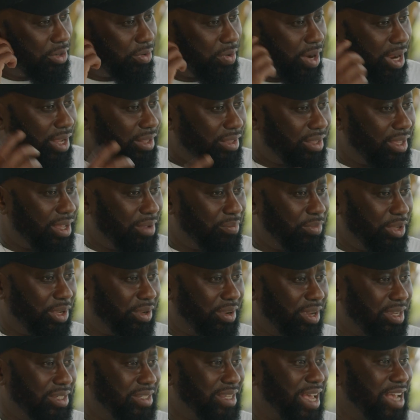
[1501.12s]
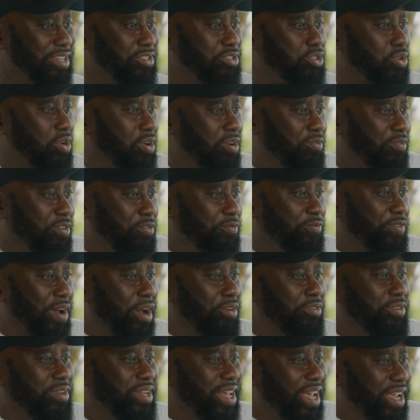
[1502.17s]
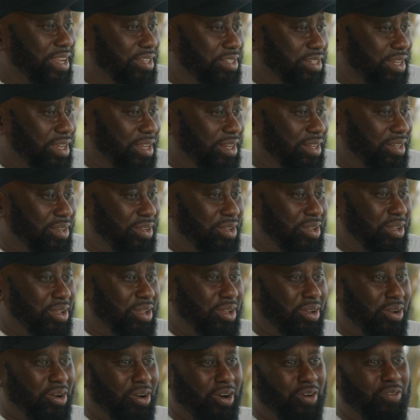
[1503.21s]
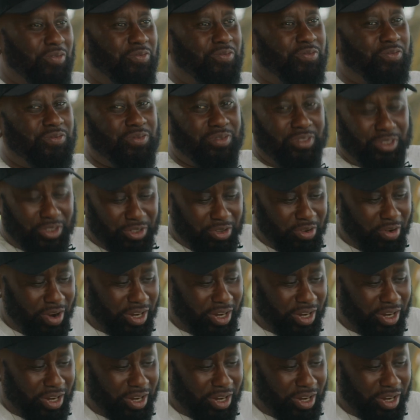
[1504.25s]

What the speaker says: great thing because that's sort of a foundation of your